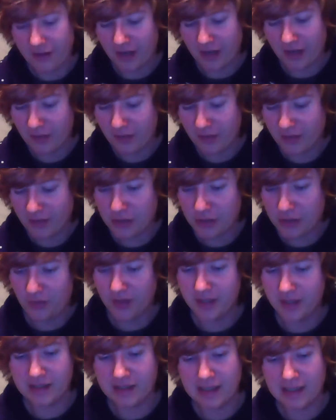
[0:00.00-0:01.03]
I still find
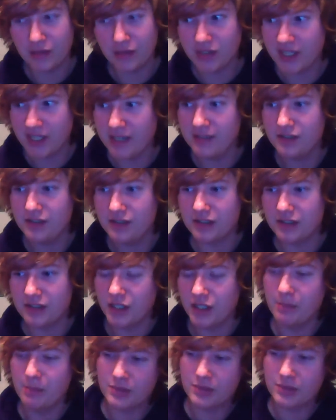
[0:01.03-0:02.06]
there's a little tinge in
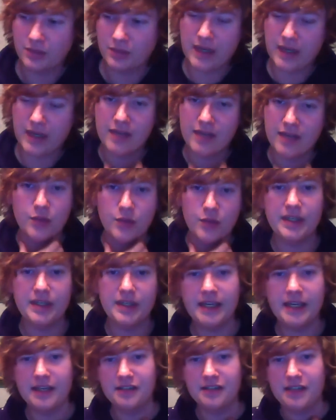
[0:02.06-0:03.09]
terms of the way it
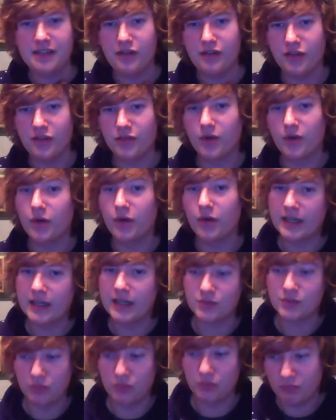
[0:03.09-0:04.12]
kicks down your throat. That's
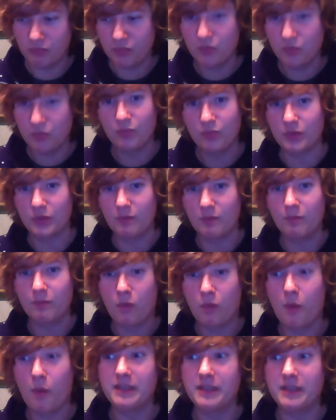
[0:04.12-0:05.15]
would
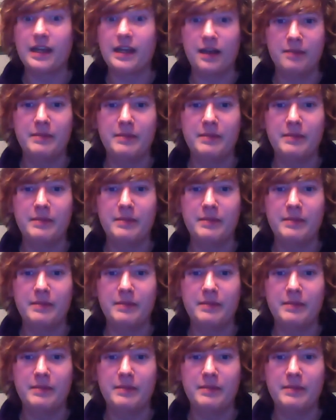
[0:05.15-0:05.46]
what you're telling me.